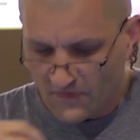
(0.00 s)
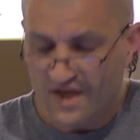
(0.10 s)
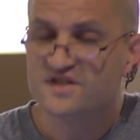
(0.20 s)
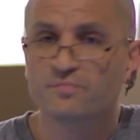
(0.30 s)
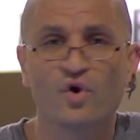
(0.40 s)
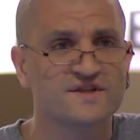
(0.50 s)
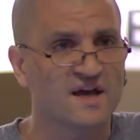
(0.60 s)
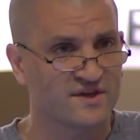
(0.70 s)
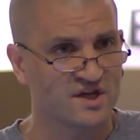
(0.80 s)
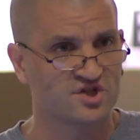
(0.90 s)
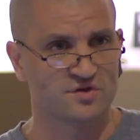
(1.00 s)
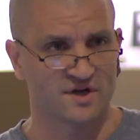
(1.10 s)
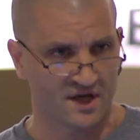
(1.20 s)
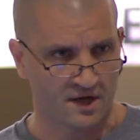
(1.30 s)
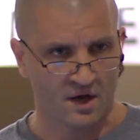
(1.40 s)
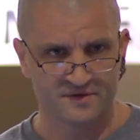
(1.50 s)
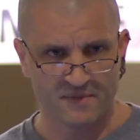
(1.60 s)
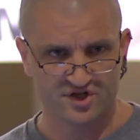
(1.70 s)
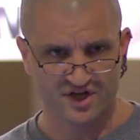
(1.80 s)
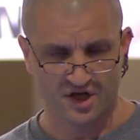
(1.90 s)
is to point out the issue that I was
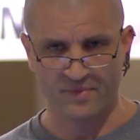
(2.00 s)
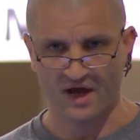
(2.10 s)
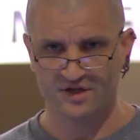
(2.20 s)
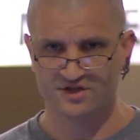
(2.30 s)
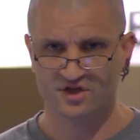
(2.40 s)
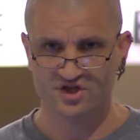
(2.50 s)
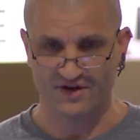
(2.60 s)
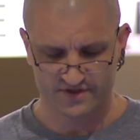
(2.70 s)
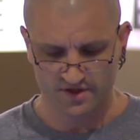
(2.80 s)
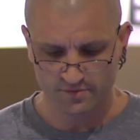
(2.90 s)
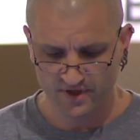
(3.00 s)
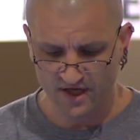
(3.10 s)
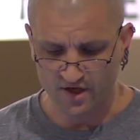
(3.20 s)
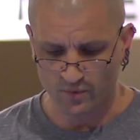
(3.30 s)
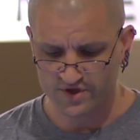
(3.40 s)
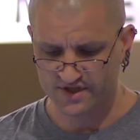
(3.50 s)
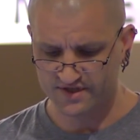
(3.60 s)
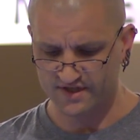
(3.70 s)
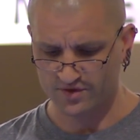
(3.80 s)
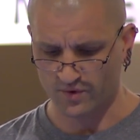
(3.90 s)
mentioning about Chavez at the beginning, which is
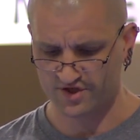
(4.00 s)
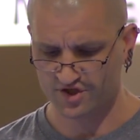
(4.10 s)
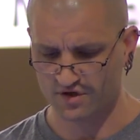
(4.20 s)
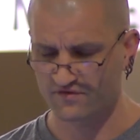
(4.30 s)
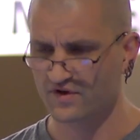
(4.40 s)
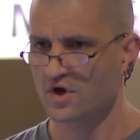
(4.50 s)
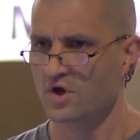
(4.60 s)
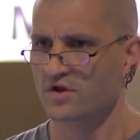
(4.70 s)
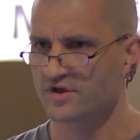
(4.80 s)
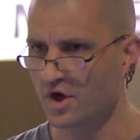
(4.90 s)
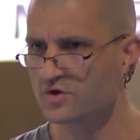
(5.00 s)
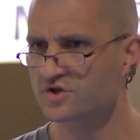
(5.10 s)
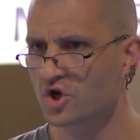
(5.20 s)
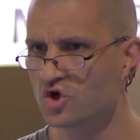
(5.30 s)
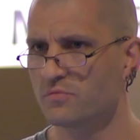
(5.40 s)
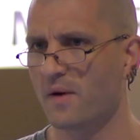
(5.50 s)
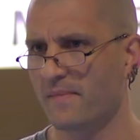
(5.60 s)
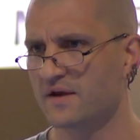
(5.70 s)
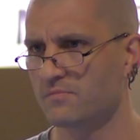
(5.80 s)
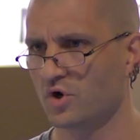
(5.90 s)
this question of those whom are
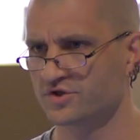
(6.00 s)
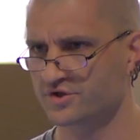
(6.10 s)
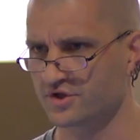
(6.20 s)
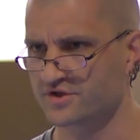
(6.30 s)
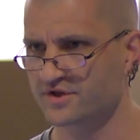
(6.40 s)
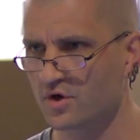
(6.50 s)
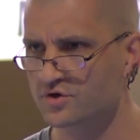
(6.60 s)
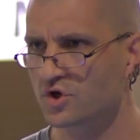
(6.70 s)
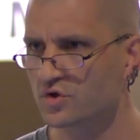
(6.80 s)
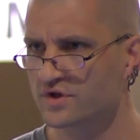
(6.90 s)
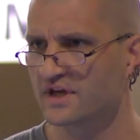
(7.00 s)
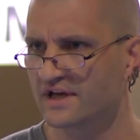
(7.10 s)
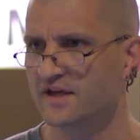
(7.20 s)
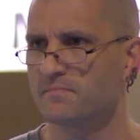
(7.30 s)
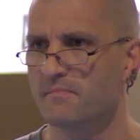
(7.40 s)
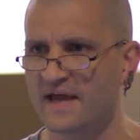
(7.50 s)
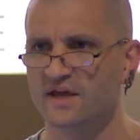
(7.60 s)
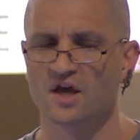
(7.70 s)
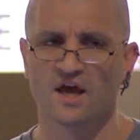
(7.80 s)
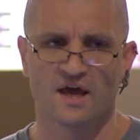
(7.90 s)
made monsters, those who the elite make
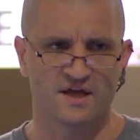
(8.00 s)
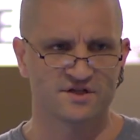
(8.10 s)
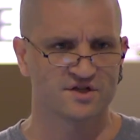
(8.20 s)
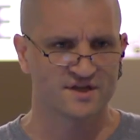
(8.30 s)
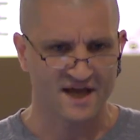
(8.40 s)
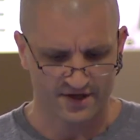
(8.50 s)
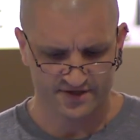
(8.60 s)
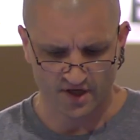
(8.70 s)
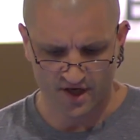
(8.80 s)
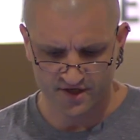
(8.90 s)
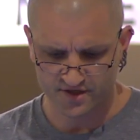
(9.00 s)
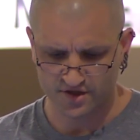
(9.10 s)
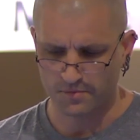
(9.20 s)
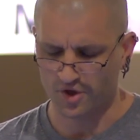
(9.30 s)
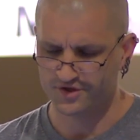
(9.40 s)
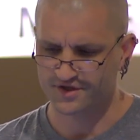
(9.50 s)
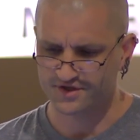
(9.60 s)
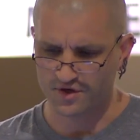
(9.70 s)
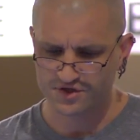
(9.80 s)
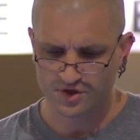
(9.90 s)
into the outsiders and the monsters,
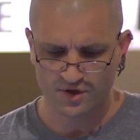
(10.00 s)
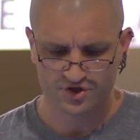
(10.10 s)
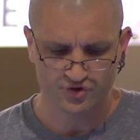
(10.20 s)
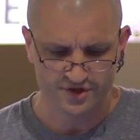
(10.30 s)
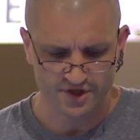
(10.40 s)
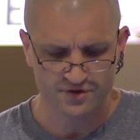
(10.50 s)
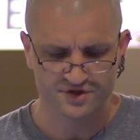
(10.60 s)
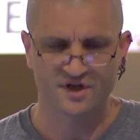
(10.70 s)
those who are traduced